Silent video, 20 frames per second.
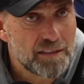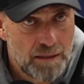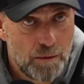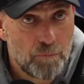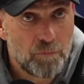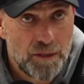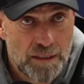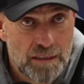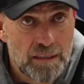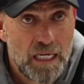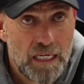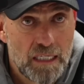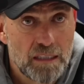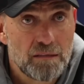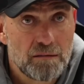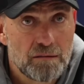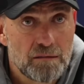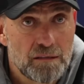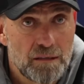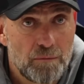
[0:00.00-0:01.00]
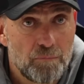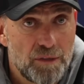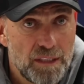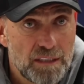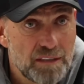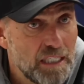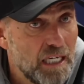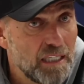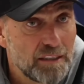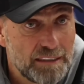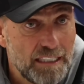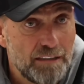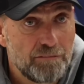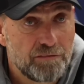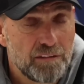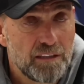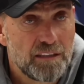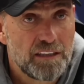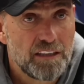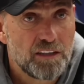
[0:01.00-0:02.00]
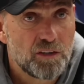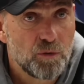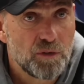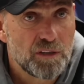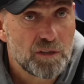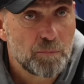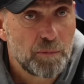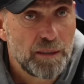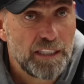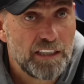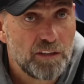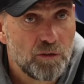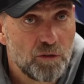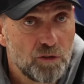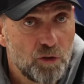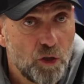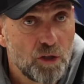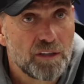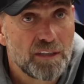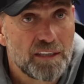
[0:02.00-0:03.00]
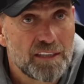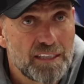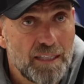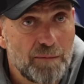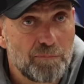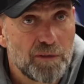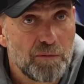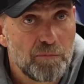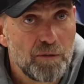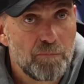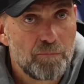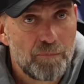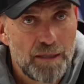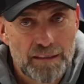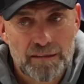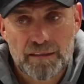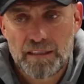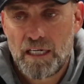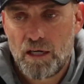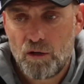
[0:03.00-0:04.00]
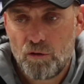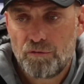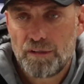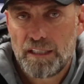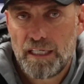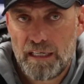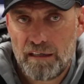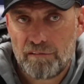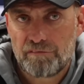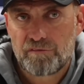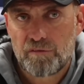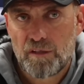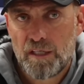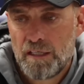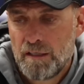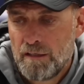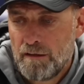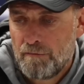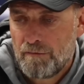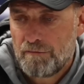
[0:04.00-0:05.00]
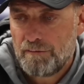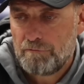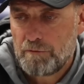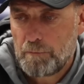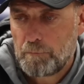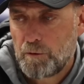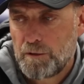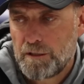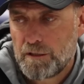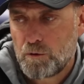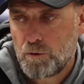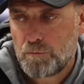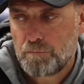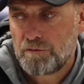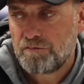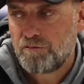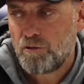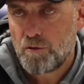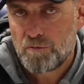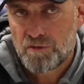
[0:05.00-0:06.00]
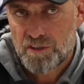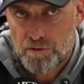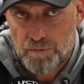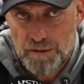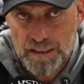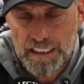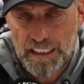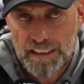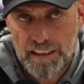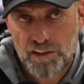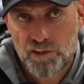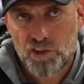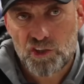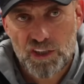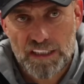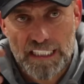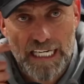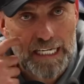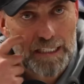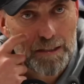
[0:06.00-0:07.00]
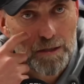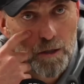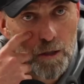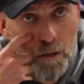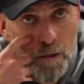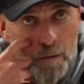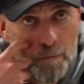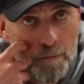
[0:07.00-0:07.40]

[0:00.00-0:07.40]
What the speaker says: Some things are definitely to explain and not acceptable, but now we have, when we put in good performances, we can understand